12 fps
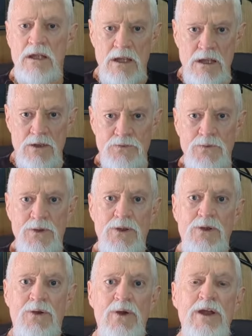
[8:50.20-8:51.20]
if
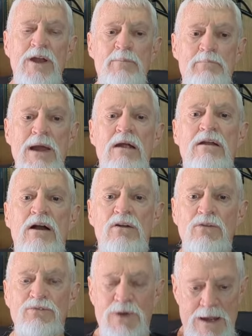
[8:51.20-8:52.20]
you're going to bare
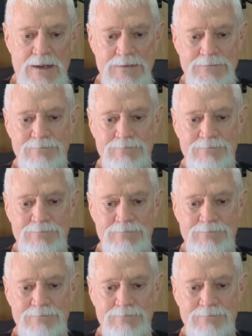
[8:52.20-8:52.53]
knuckle fight,